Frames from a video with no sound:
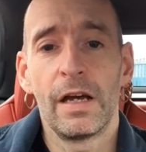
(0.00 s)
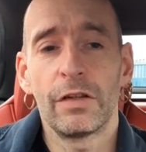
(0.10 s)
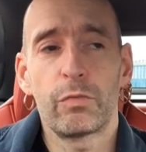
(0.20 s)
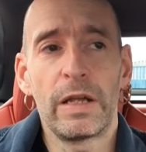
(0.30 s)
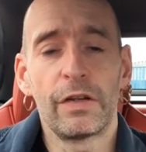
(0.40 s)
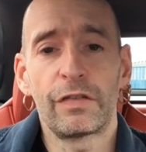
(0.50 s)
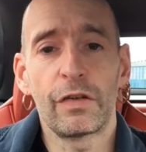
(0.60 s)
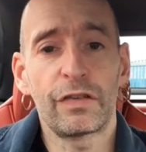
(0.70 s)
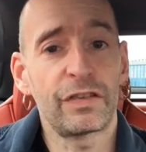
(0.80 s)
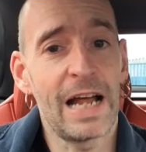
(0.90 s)
as well as
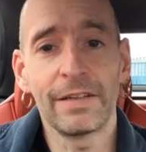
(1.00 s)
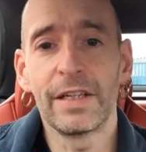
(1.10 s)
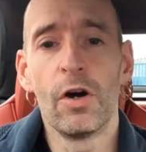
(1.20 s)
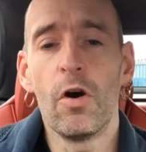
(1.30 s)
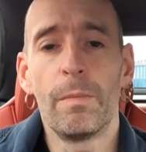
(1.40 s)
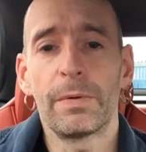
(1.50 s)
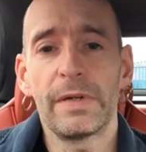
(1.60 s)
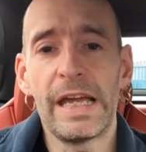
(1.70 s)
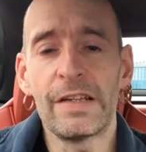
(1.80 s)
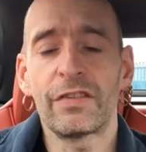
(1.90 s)
just standing up,
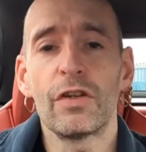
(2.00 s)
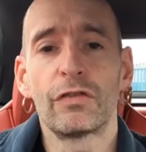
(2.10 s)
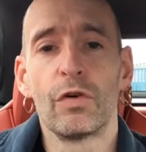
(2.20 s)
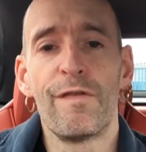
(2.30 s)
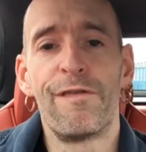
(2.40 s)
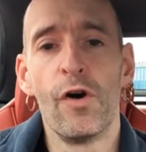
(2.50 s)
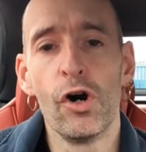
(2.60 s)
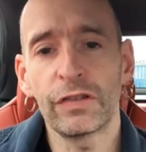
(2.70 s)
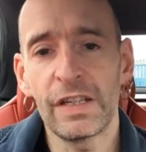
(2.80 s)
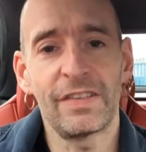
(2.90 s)
is to
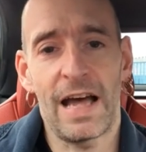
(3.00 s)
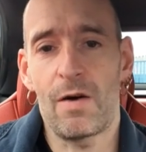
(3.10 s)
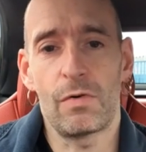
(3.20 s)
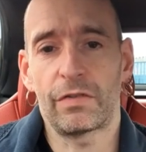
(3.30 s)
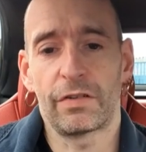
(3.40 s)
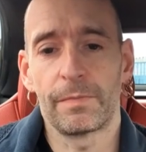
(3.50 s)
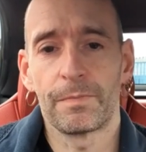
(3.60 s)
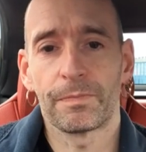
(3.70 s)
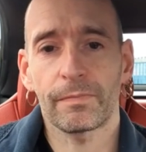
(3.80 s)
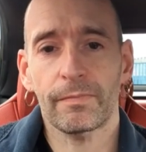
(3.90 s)
vote it out.
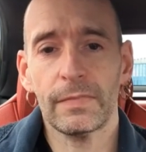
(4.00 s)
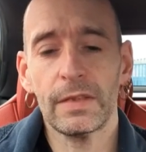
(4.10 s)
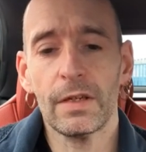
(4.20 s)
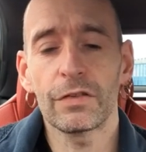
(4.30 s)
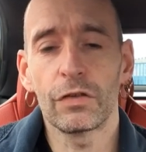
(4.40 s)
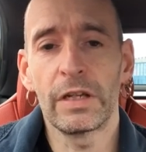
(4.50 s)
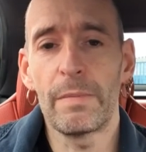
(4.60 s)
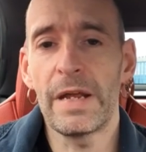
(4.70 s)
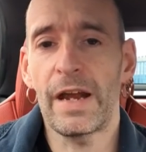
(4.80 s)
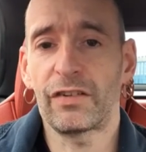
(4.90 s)
So let
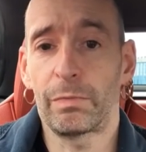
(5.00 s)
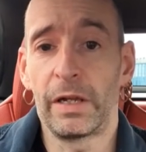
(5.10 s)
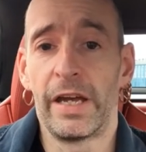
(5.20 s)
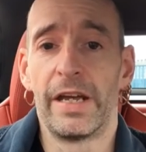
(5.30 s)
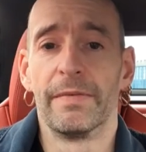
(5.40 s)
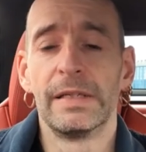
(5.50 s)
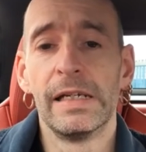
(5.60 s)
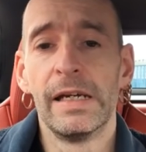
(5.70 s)
me explain.